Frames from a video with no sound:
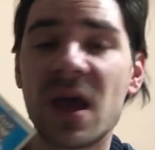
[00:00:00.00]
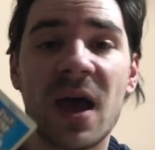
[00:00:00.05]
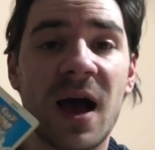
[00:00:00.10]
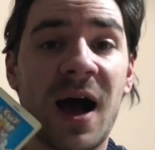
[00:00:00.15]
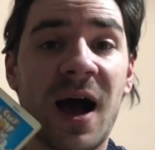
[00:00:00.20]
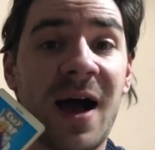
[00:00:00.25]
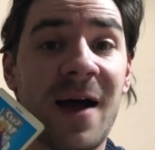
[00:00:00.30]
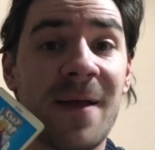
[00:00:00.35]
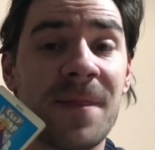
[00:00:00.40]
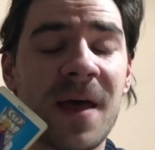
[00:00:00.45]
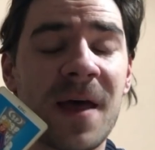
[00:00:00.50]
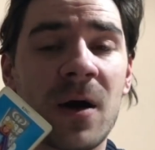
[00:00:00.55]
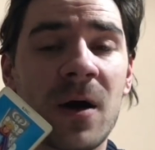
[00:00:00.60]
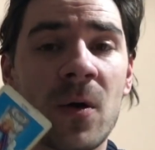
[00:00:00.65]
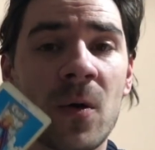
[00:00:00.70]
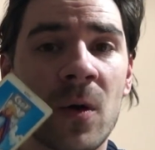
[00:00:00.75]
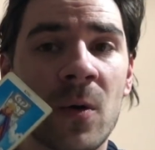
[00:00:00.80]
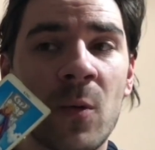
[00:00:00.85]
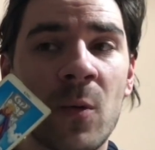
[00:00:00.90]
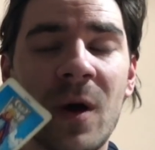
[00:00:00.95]
Uh, now,
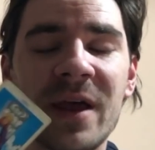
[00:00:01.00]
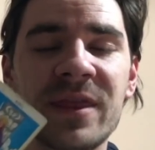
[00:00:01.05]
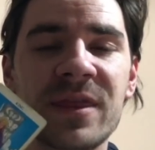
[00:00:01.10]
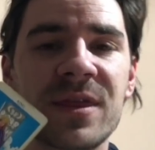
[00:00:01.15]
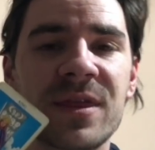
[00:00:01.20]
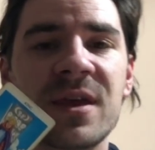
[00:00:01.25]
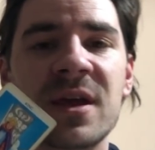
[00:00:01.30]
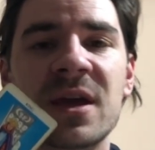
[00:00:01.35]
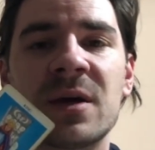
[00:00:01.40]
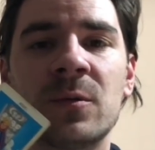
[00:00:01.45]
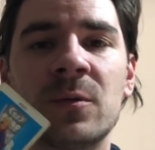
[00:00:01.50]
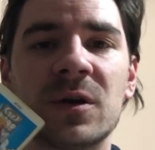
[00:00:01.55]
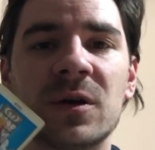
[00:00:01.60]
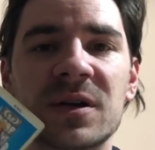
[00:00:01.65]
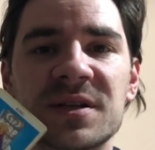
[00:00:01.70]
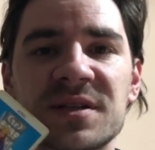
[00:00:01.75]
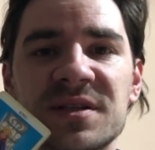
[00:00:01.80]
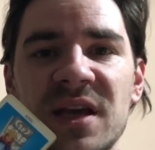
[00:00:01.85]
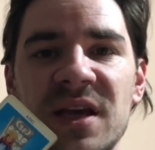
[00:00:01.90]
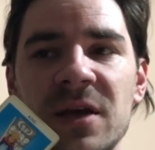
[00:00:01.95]
one thing I want
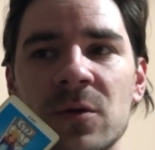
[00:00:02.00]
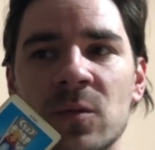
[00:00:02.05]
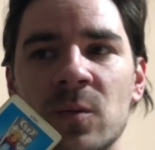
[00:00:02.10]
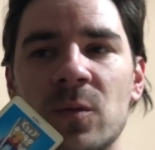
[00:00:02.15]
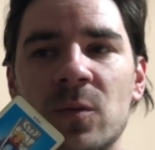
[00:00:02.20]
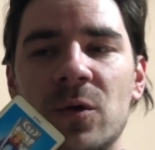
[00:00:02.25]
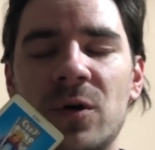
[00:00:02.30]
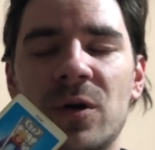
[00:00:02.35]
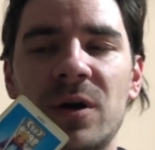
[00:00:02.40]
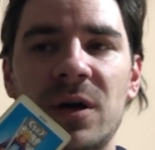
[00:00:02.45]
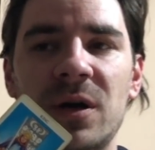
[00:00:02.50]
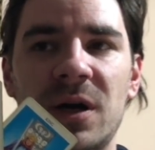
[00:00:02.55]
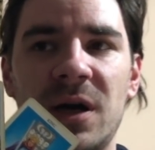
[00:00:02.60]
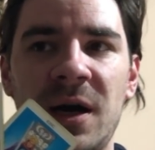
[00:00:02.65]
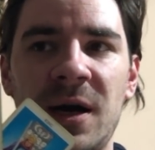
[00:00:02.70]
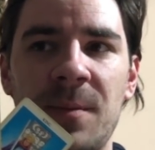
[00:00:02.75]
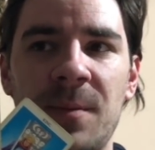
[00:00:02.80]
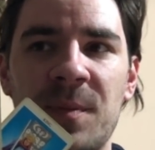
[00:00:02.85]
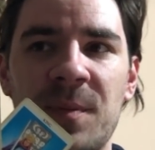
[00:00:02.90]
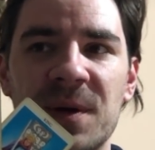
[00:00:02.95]
to say on more
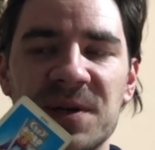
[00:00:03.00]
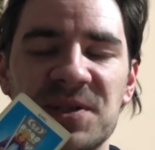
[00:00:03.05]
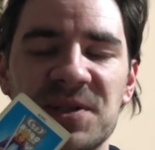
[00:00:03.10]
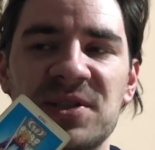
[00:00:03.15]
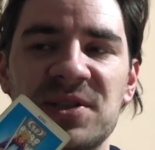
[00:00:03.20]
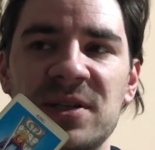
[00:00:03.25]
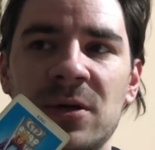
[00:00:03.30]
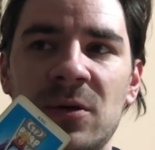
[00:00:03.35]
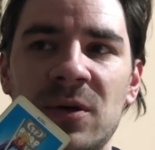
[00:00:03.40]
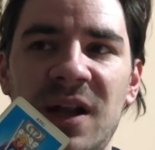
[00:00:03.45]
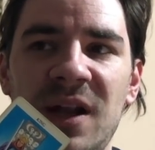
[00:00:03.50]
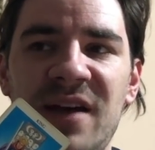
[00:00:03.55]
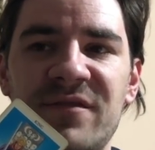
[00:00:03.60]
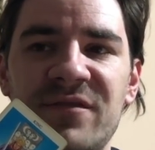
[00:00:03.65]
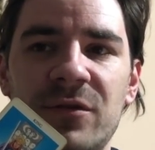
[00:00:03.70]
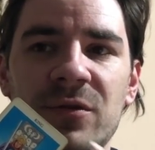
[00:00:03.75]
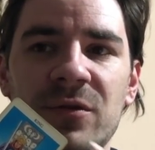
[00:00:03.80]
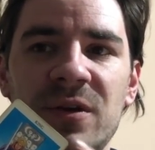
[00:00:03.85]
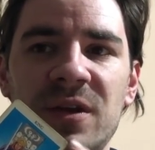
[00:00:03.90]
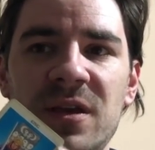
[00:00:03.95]
uh, personal
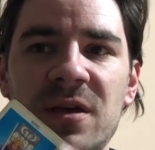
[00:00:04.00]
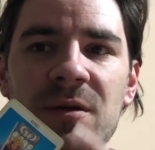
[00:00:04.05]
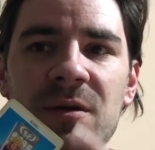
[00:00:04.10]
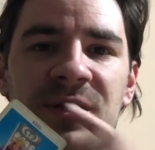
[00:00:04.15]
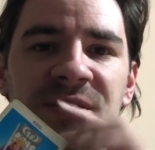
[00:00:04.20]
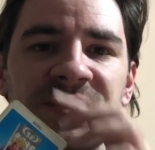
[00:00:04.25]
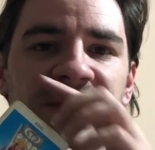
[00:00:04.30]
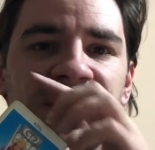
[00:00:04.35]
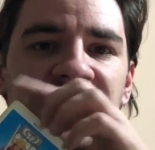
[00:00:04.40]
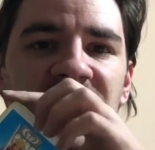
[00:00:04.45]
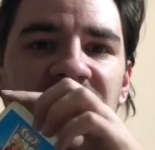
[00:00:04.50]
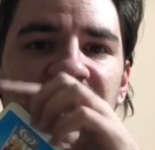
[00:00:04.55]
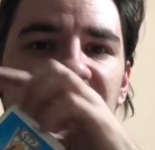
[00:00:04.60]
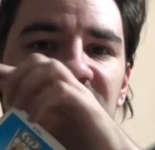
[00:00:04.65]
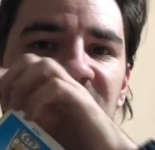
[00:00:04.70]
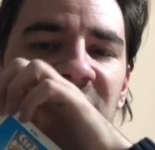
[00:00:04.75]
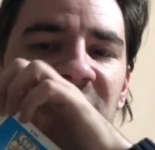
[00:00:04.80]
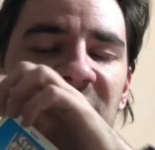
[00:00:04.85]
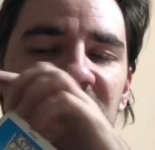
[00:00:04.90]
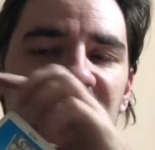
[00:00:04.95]
level here is that these
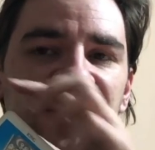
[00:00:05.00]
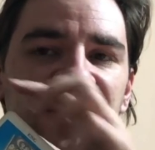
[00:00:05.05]
cards